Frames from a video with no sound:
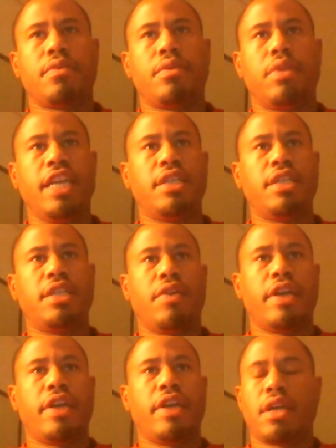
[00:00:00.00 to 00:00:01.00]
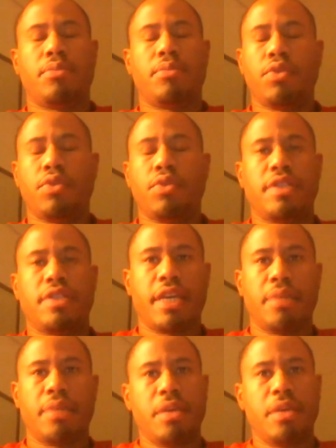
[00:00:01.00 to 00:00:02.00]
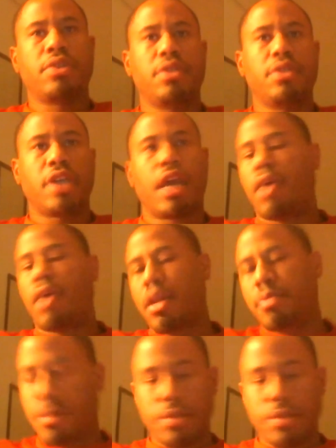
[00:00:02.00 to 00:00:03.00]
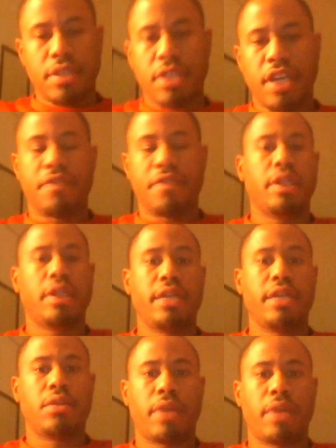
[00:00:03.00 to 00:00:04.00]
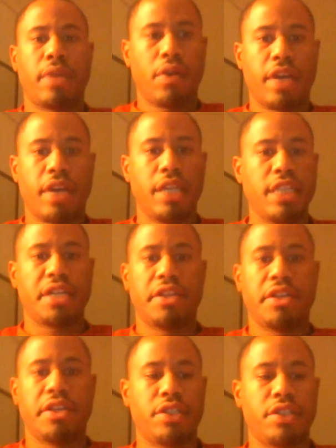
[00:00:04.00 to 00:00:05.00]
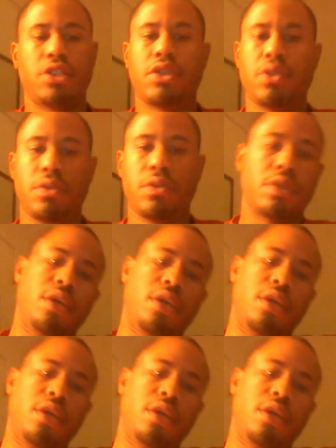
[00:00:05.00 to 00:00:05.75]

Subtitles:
lead generation, like I'm doing all this to get people to the site. Why do people come to the site? For leads. So I'm like, okay, lead generation is huge.